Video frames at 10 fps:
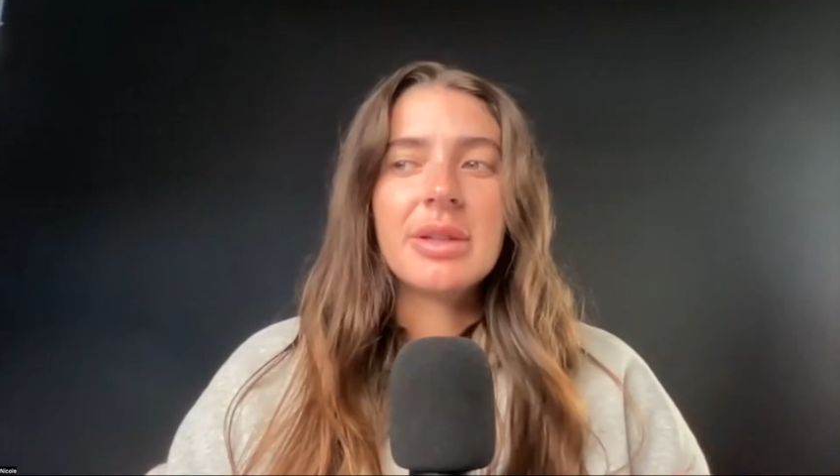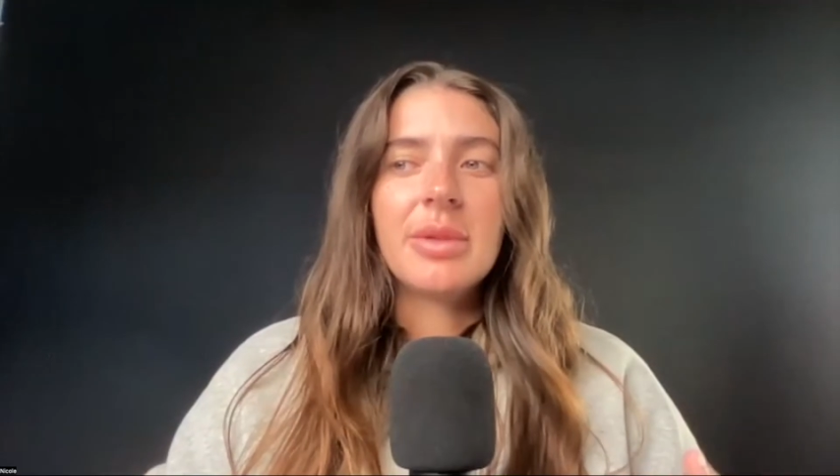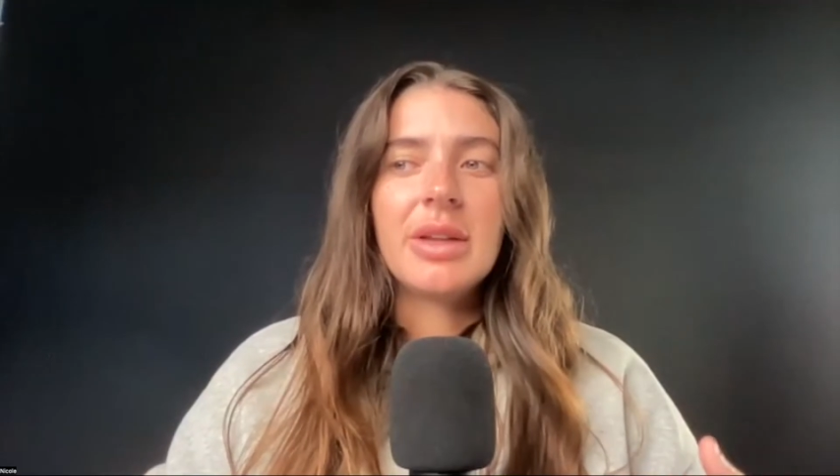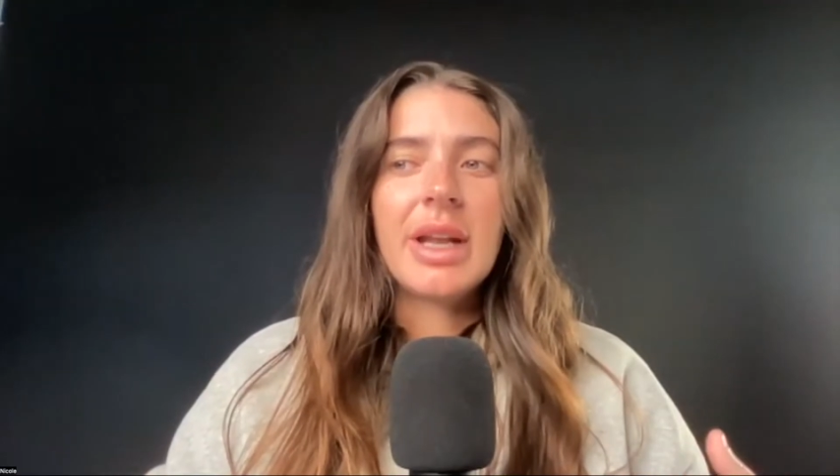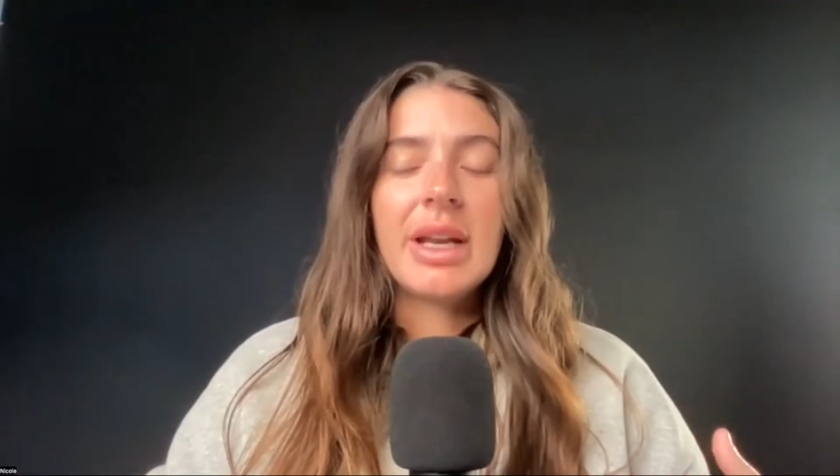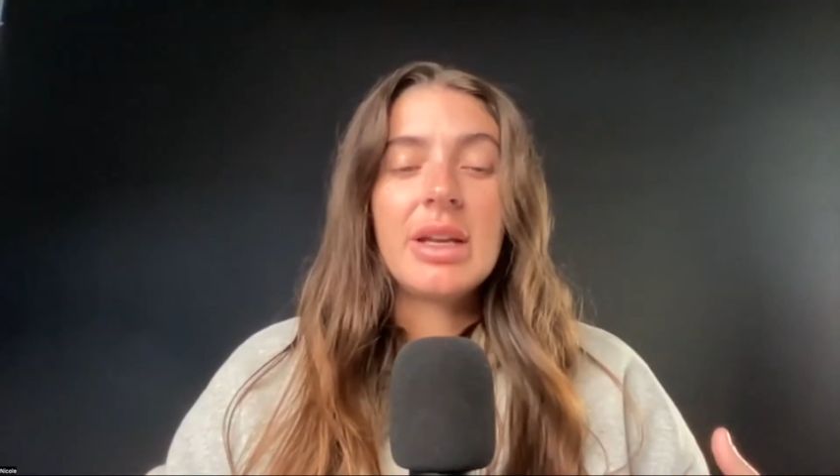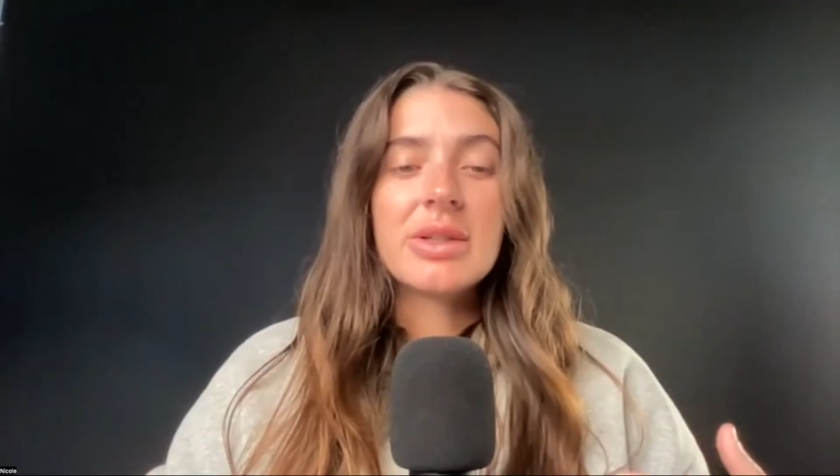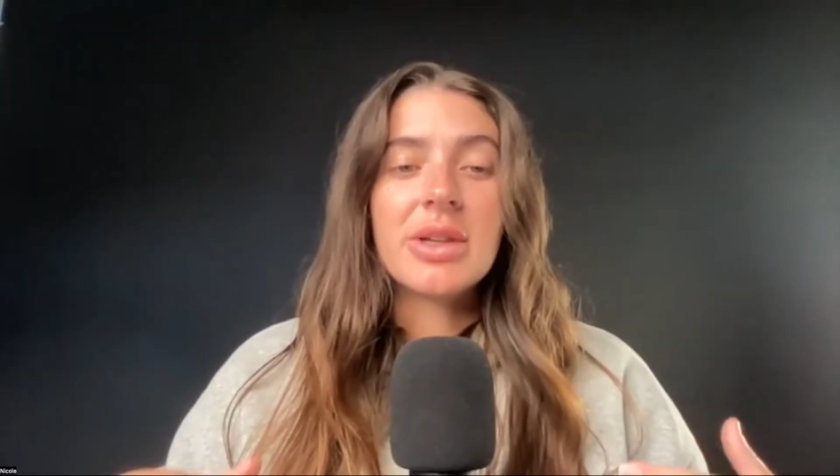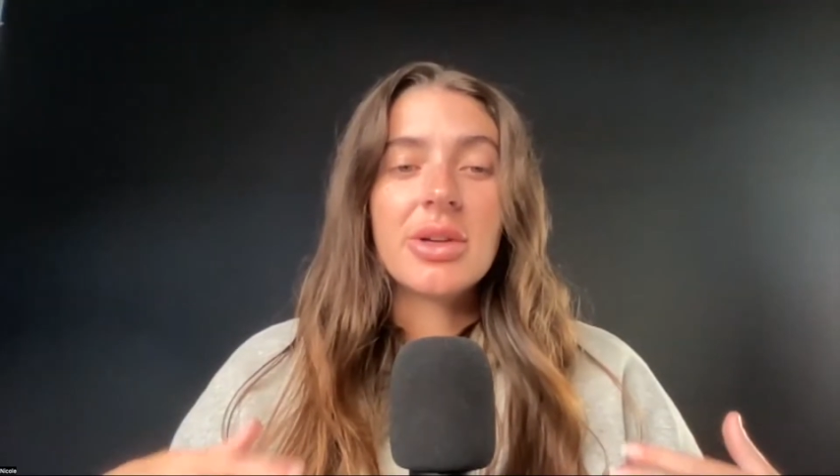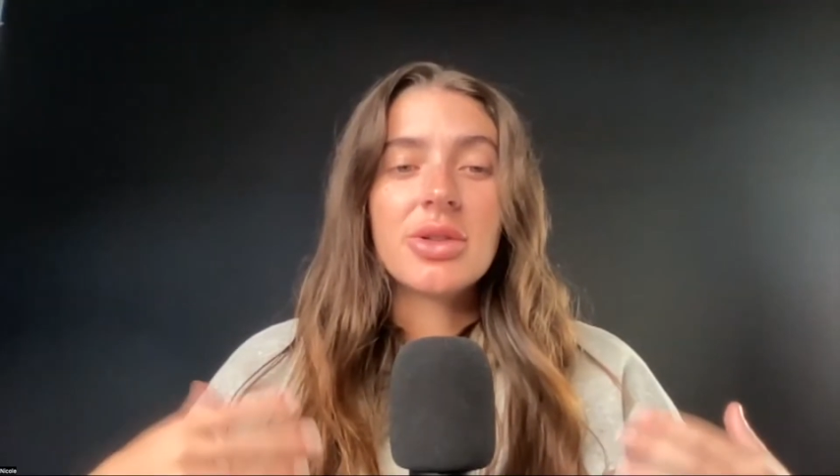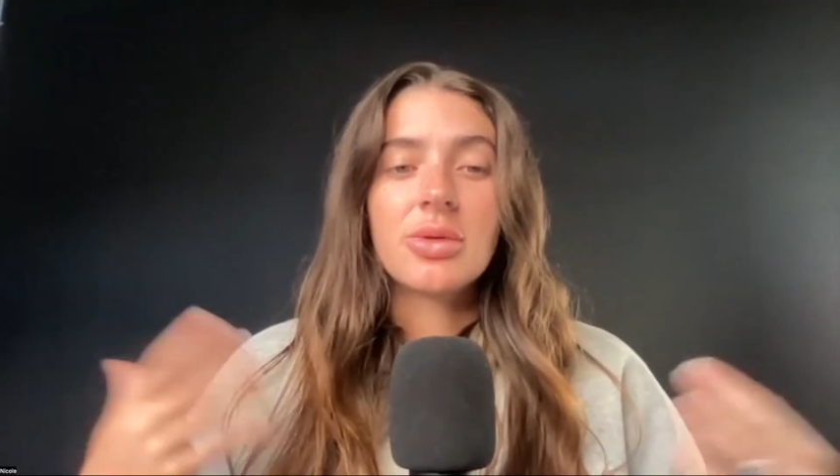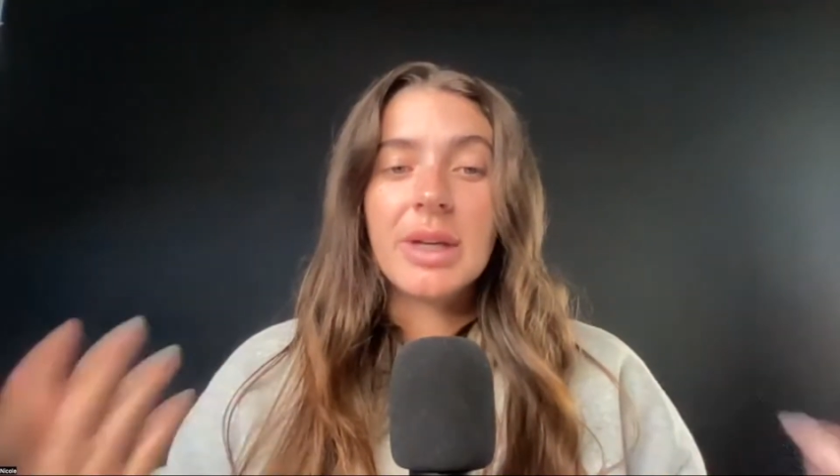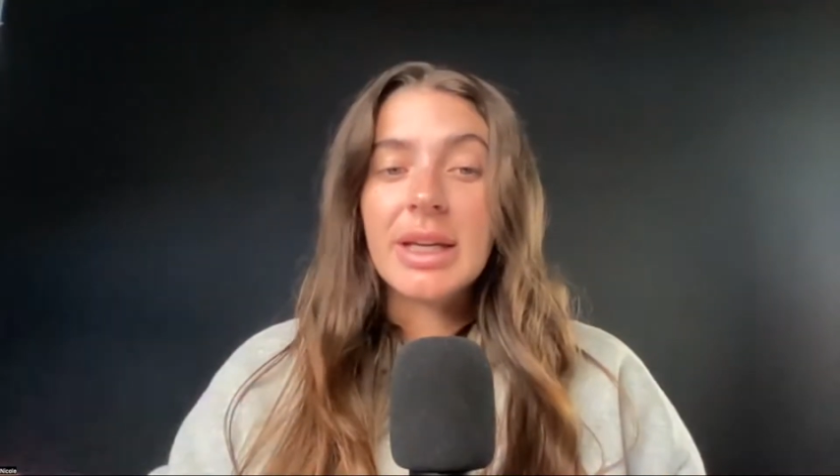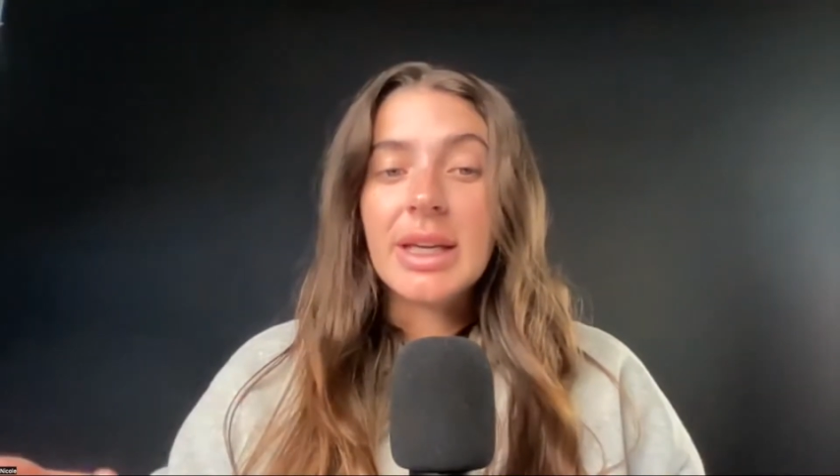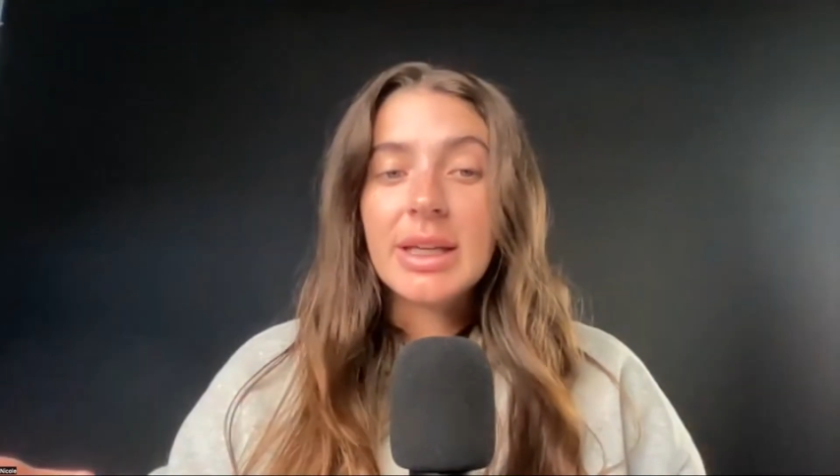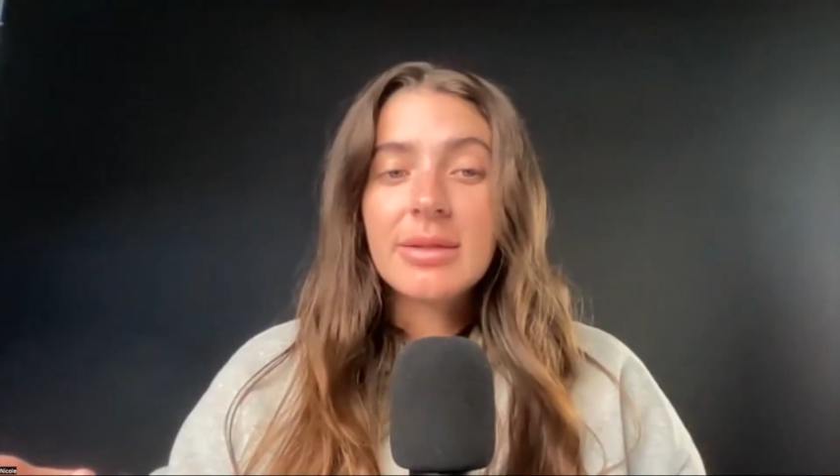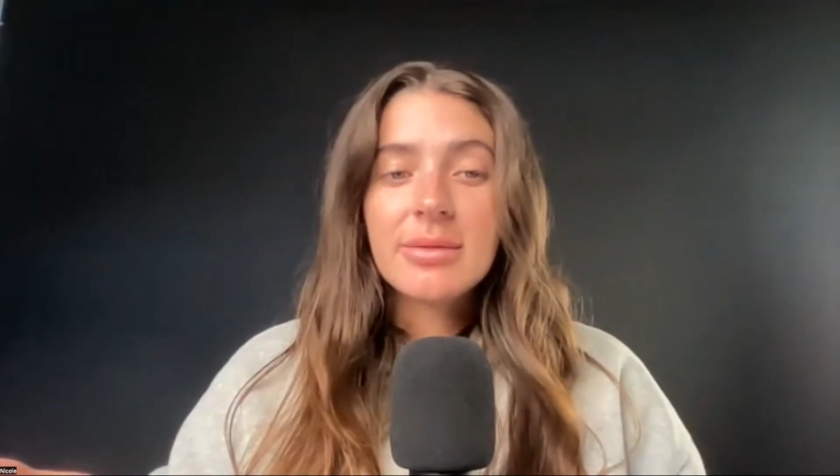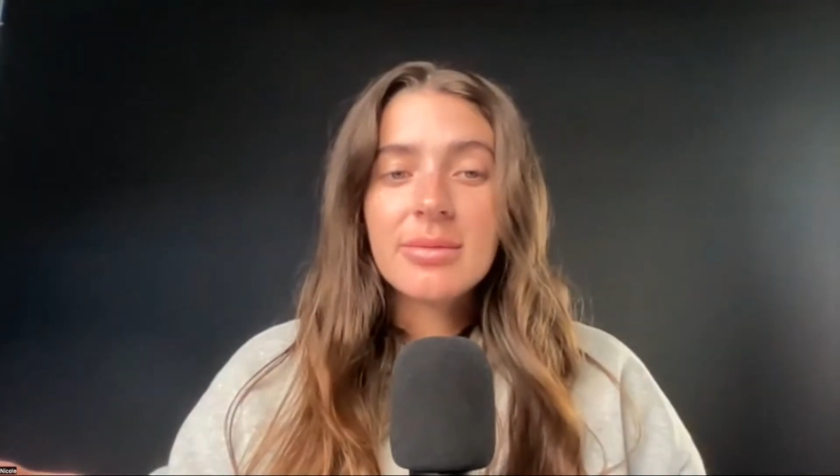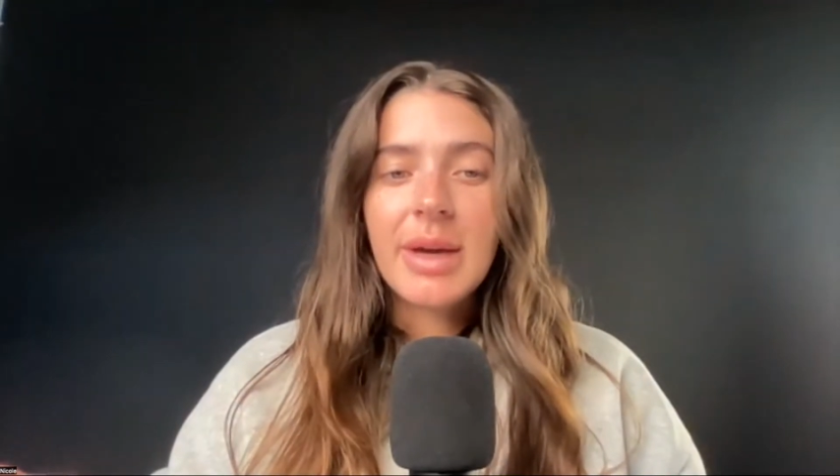me that I need to start drinking